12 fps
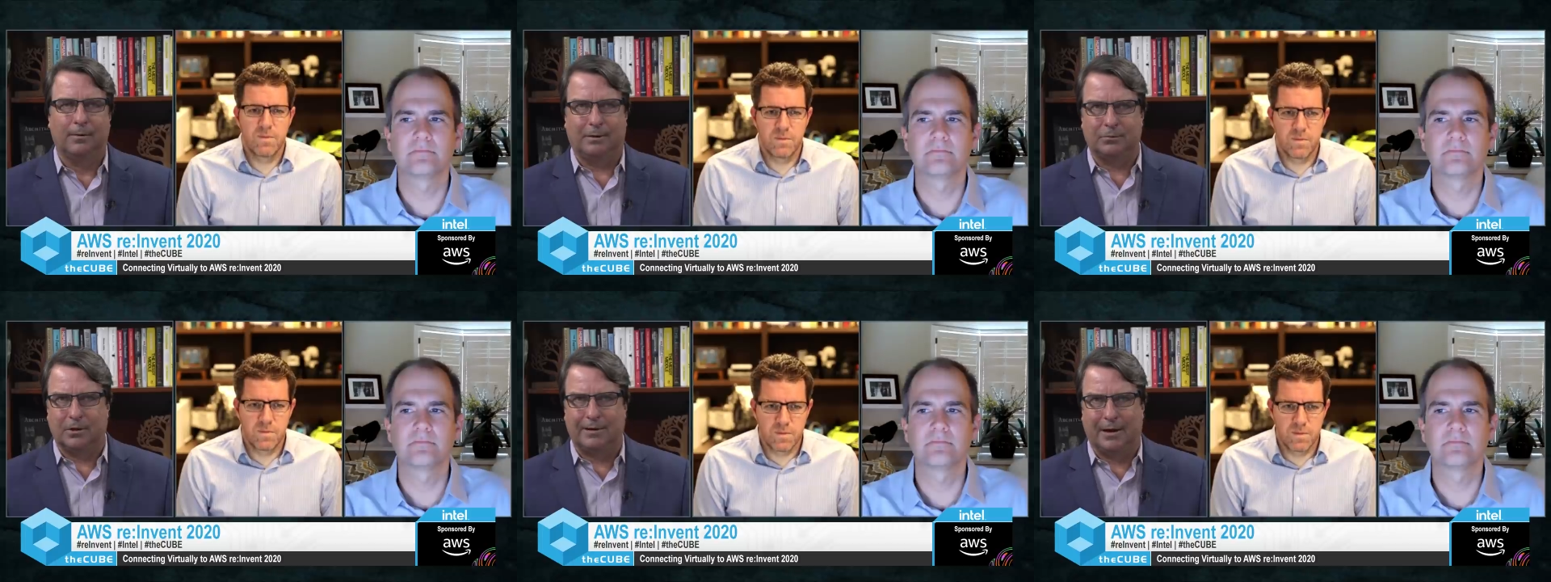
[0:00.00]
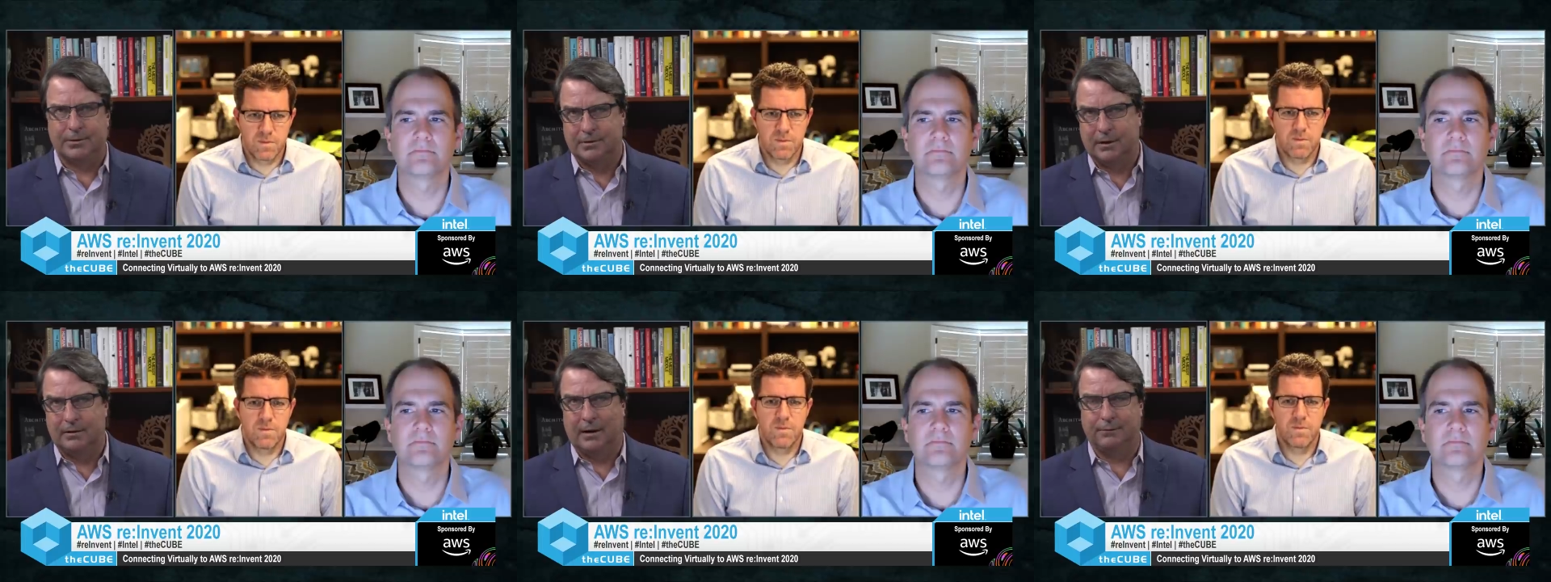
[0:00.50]
Speaker 1: that was announced
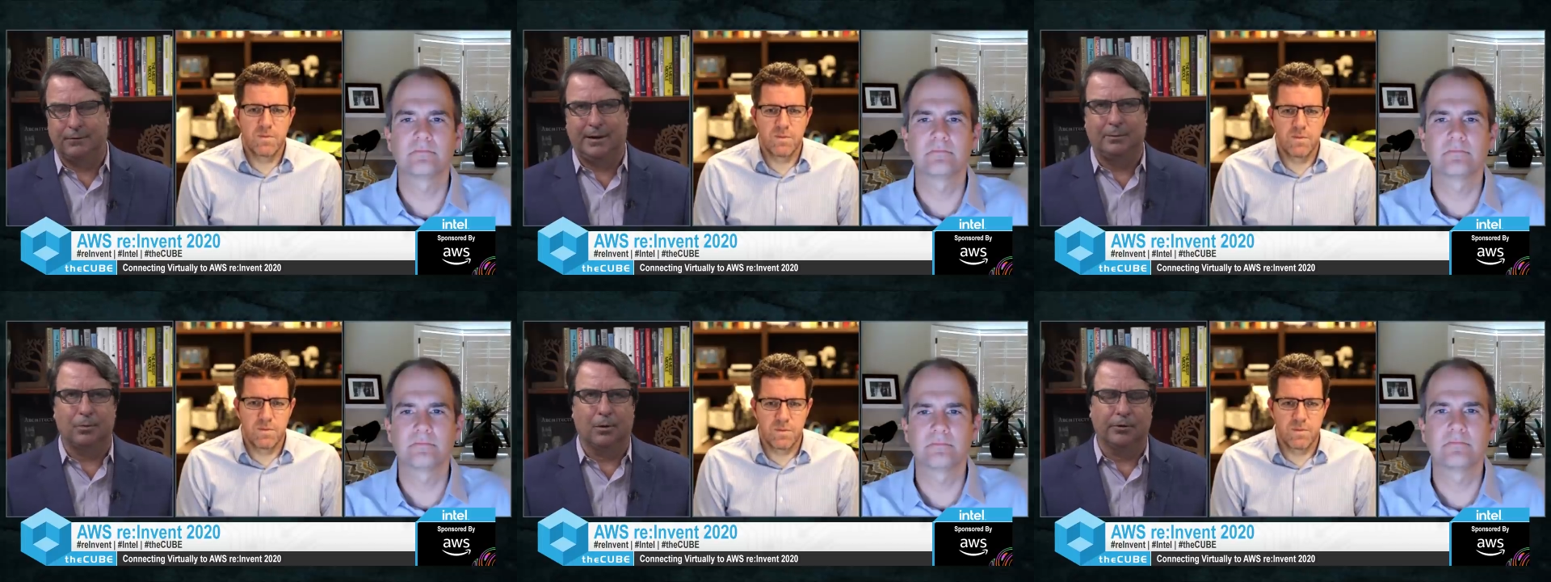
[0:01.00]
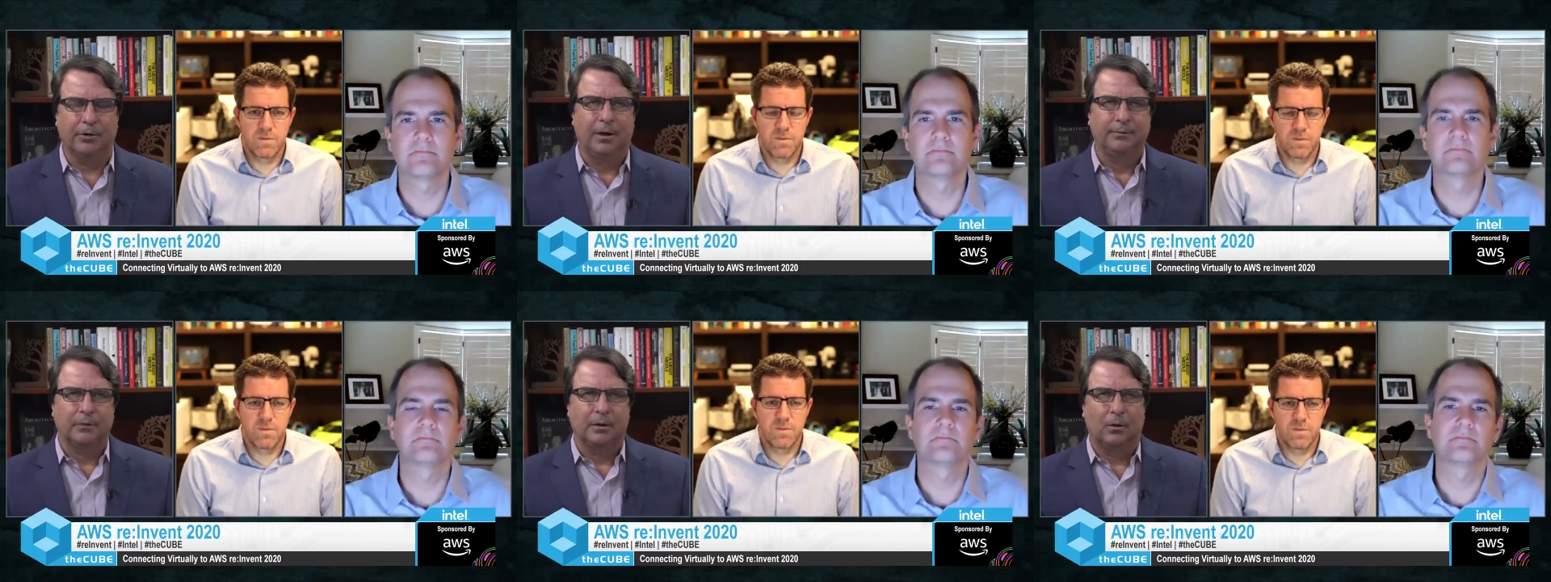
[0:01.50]
at, at VMworld.
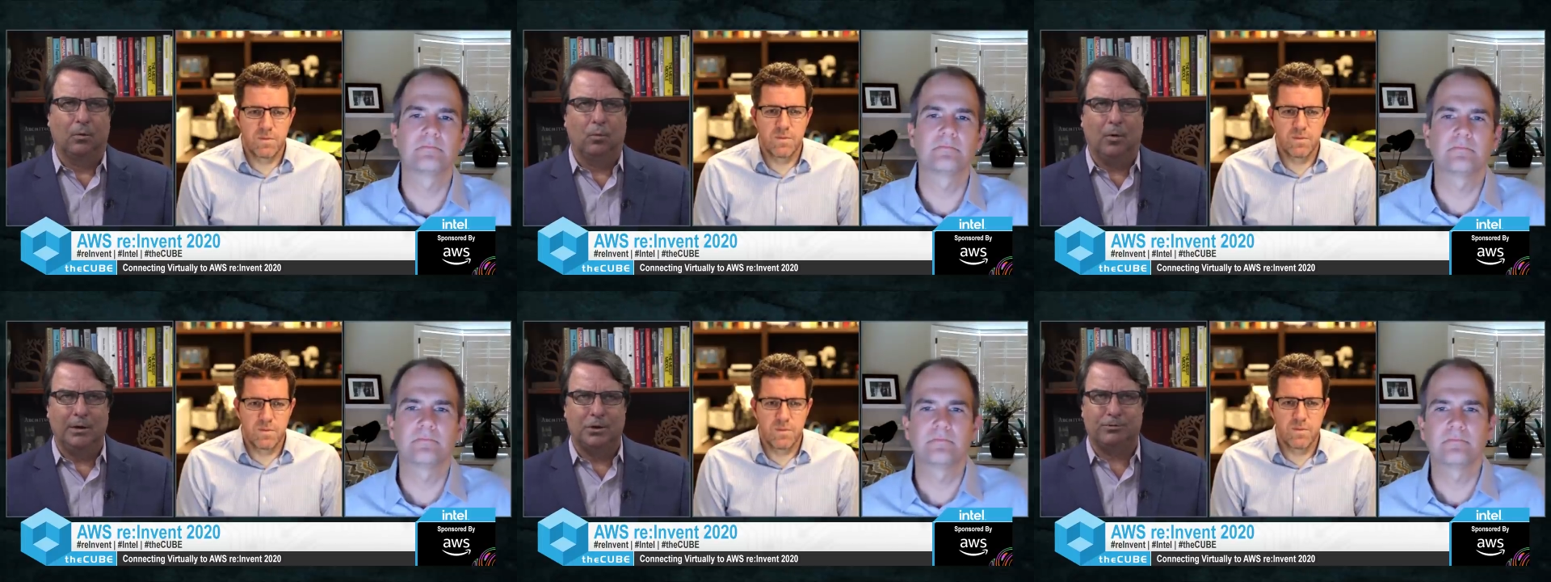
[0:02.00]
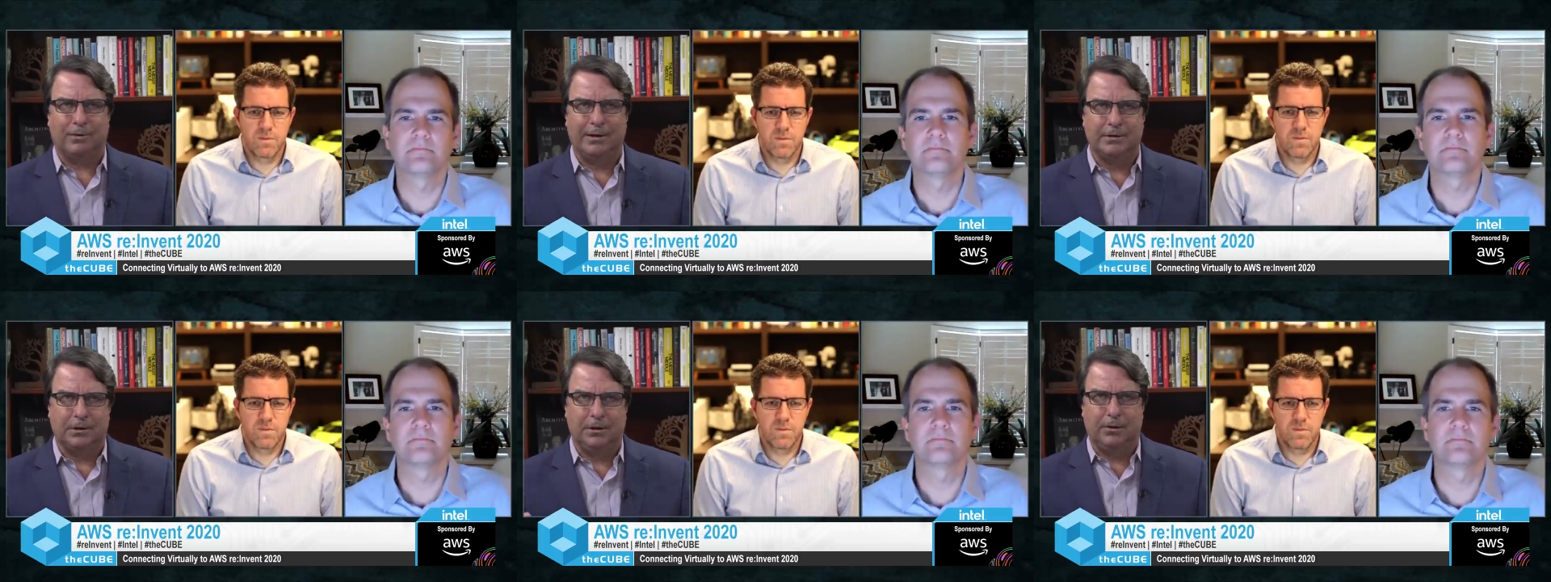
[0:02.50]
What
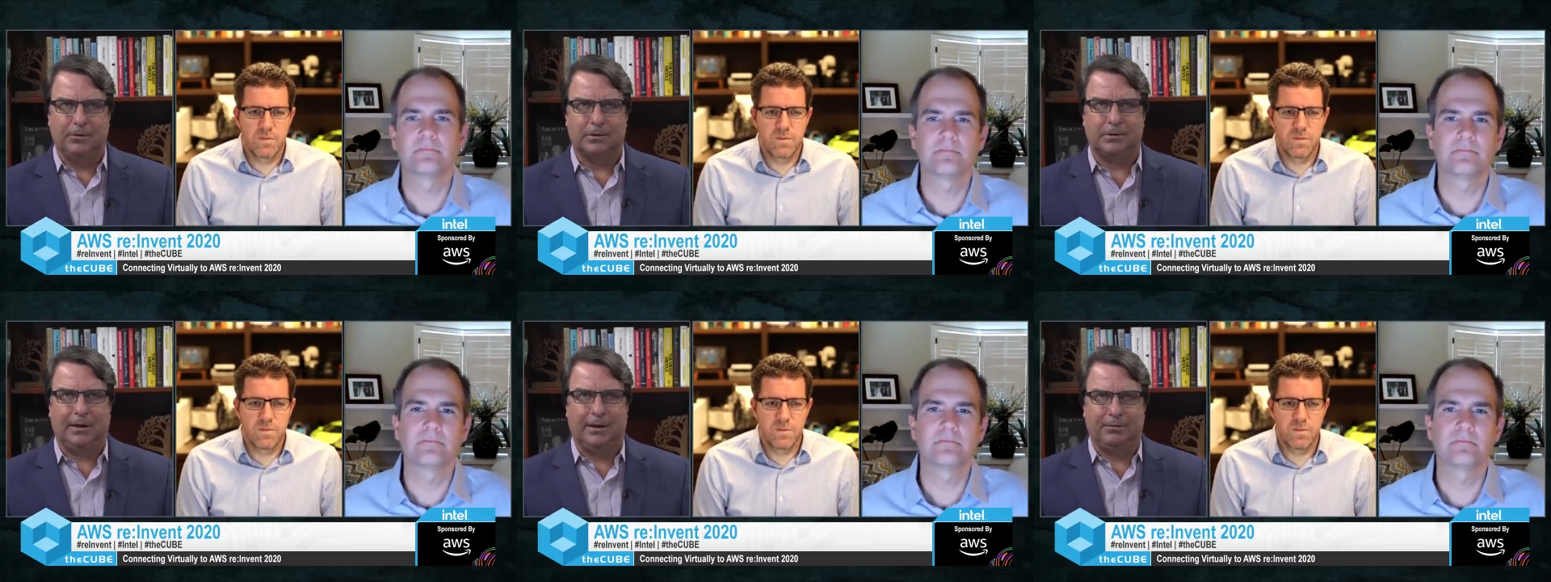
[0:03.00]
trends do you see